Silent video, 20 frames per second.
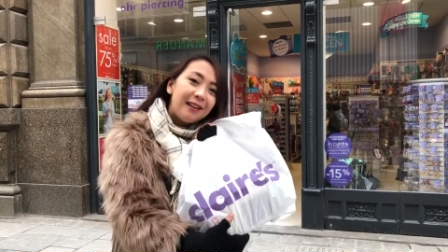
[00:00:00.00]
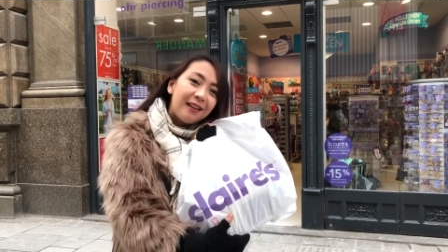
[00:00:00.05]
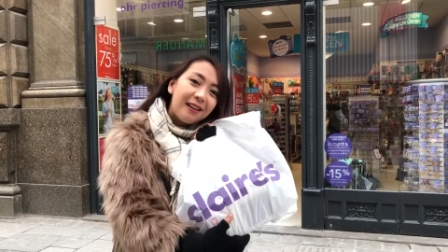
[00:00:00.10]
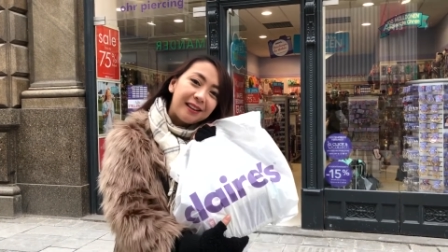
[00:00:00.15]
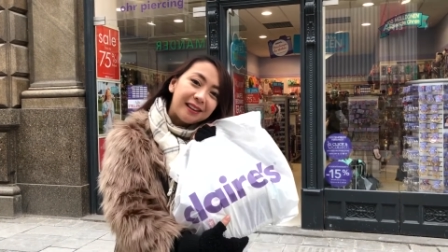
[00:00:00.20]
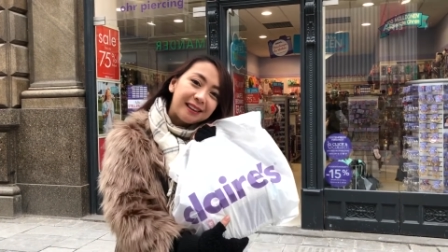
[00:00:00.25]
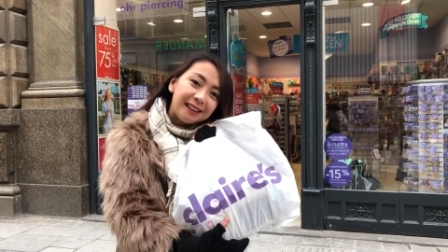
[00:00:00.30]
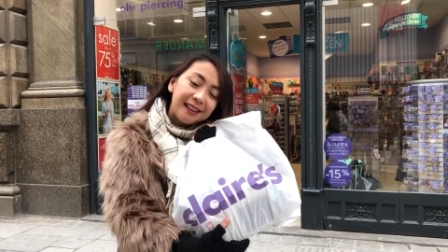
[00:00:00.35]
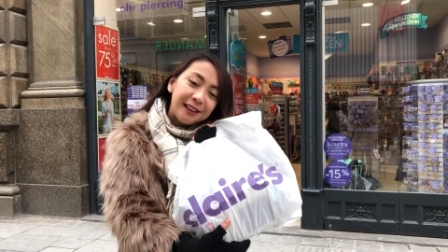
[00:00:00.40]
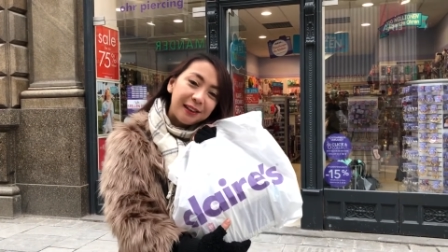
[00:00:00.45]

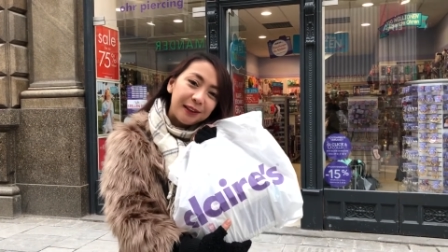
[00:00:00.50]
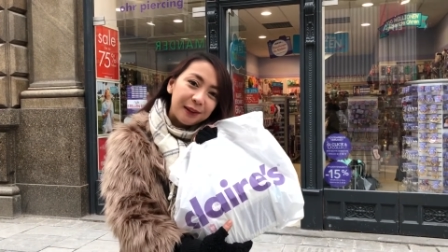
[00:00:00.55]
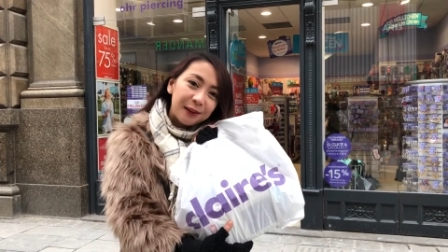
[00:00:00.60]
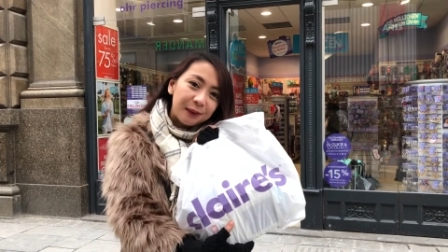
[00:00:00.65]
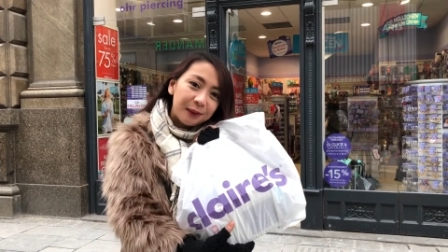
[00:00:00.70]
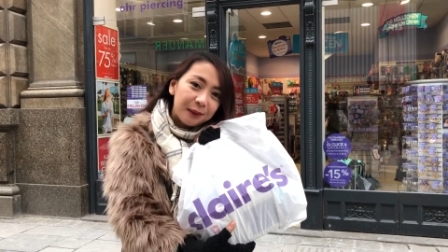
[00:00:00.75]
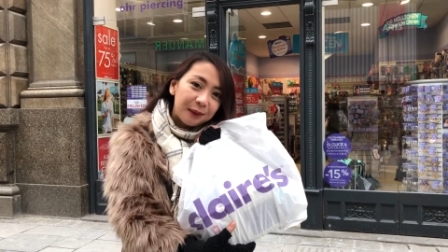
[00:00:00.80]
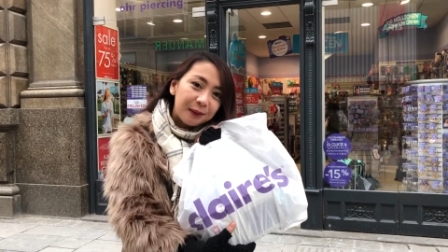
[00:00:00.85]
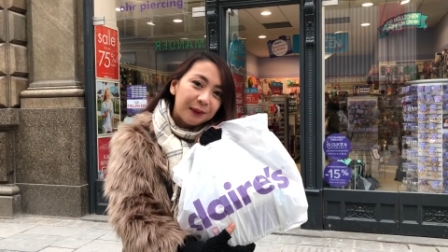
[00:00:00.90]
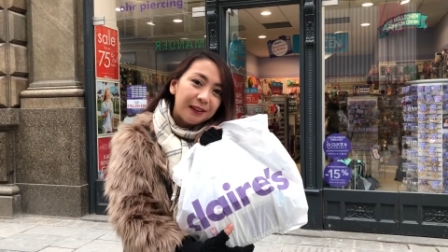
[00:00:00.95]
haul to
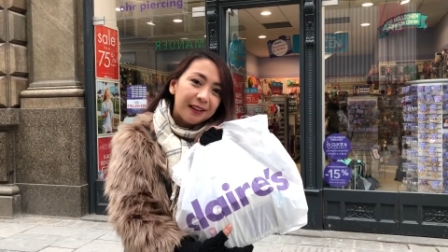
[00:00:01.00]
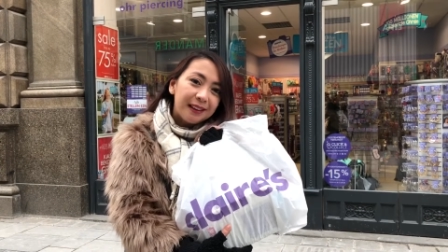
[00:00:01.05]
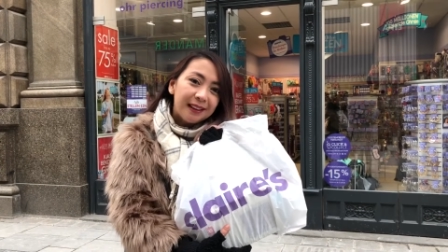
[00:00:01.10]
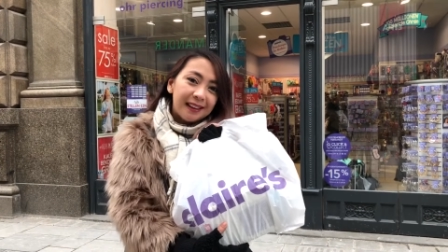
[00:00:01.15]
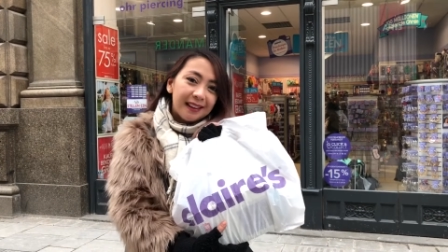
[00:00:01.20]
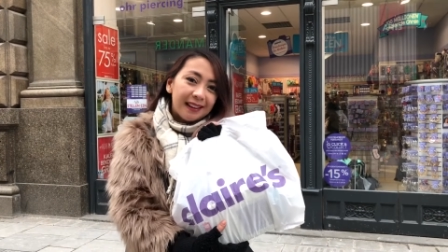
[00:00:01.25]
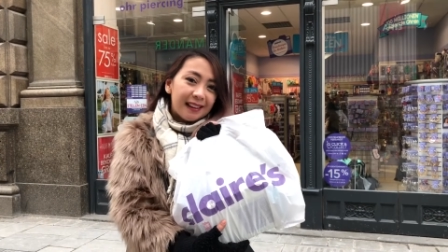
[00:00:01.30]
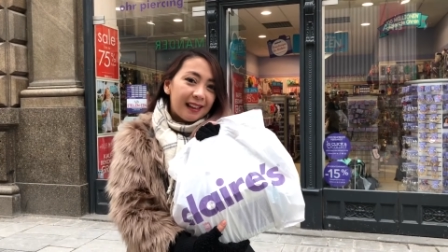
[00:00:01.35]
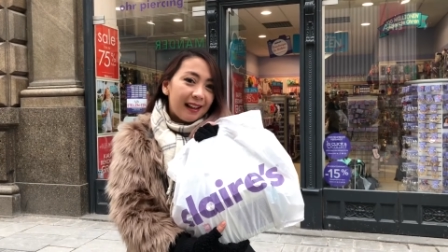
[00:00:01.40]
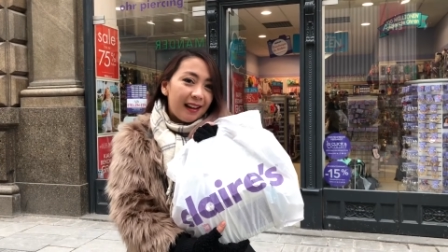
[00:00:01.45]
you
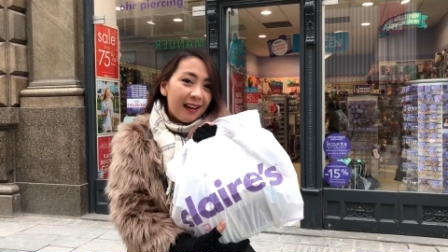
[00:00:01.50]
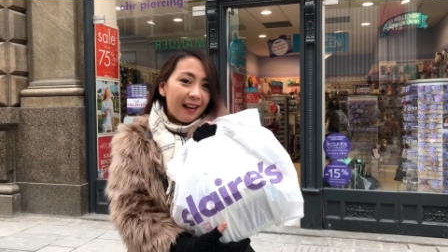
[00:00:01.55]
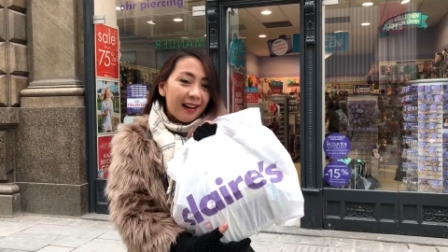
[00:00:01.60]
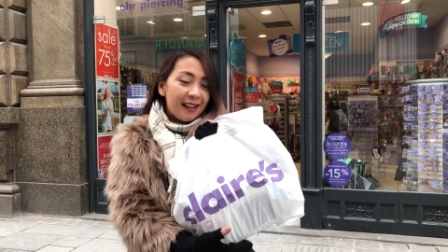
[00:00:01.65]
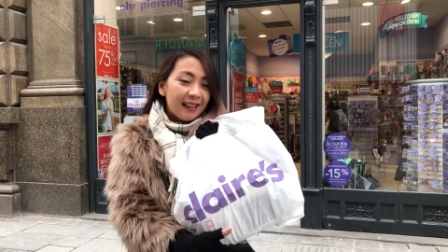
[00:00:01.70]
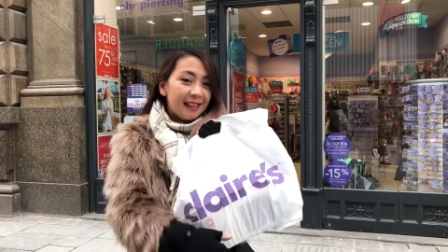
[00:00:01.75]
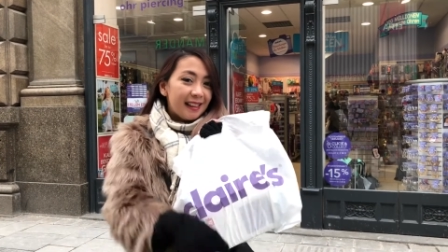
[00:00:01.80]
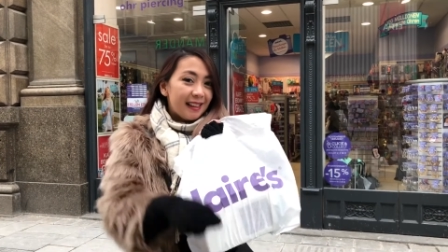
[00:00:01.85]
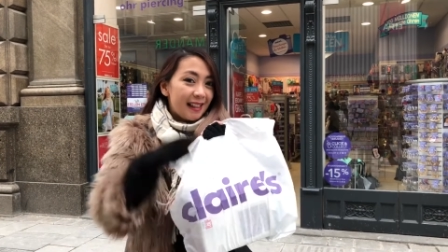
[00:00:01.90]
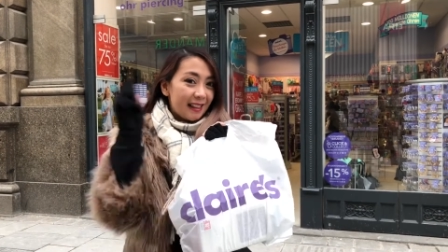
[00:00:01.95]

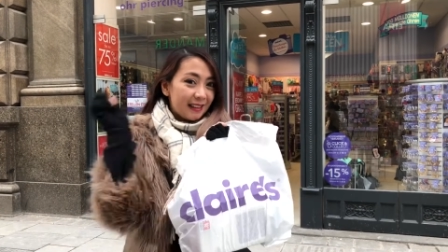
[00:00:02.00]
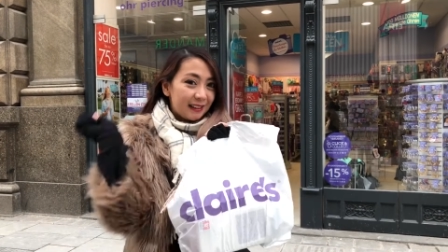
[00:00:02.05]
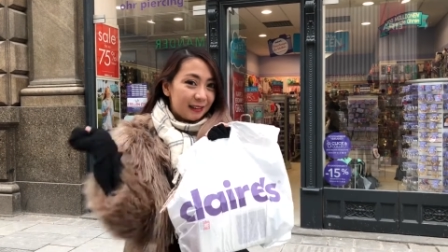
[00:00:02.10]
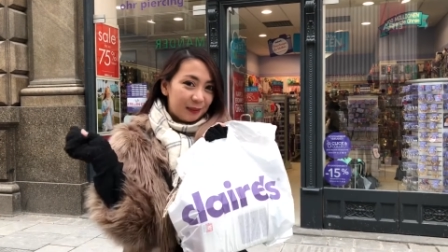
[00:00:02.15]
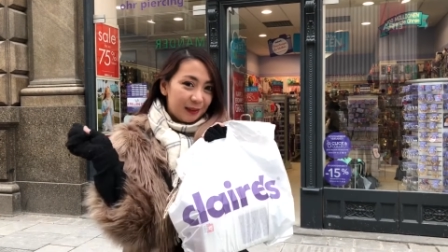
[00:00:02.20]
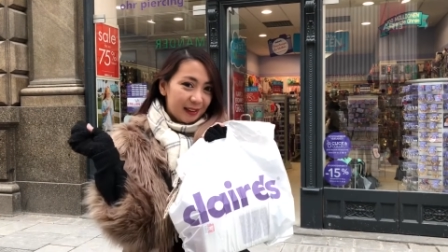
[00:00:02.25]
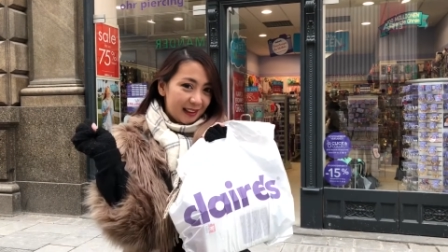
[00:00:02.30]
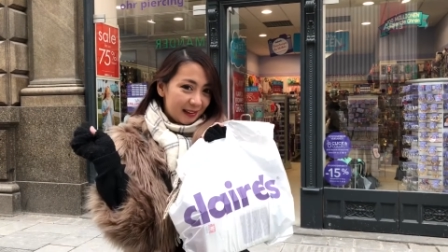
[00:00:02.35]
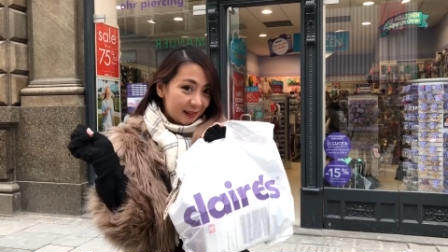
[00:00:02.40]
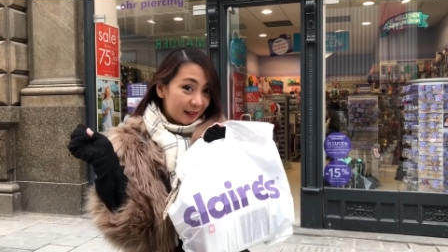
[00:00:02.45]
on the next
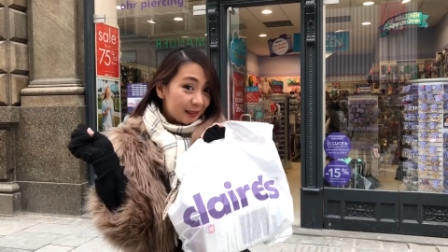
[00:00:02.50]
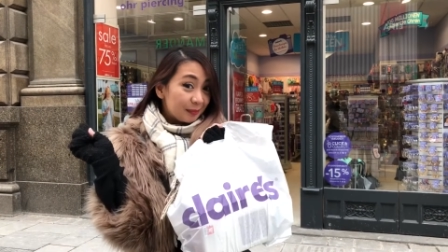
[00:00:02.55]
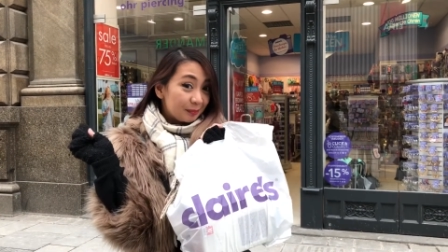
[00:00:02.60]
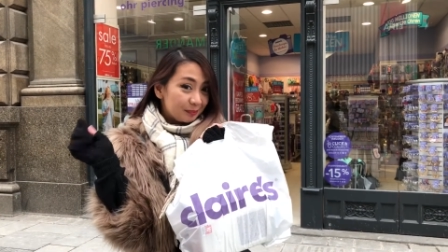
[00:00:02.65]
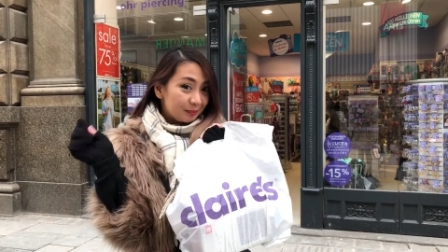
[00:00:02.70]
video.